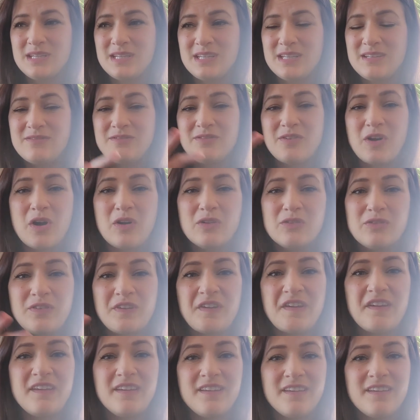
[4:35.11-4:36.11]

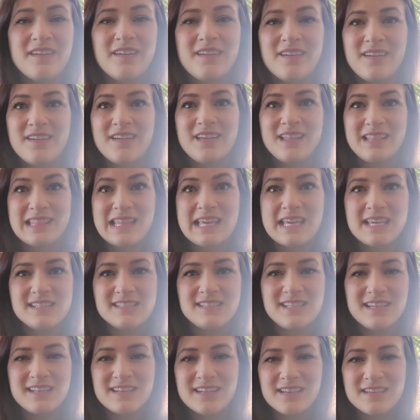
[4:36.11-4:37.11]
involving
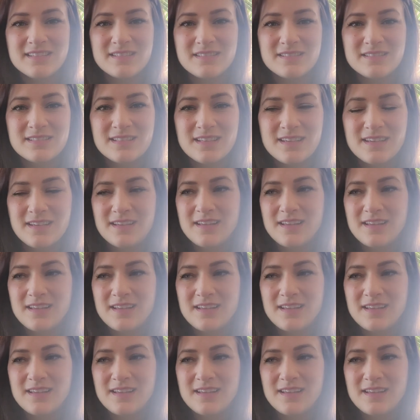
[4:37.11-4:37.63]
laziness.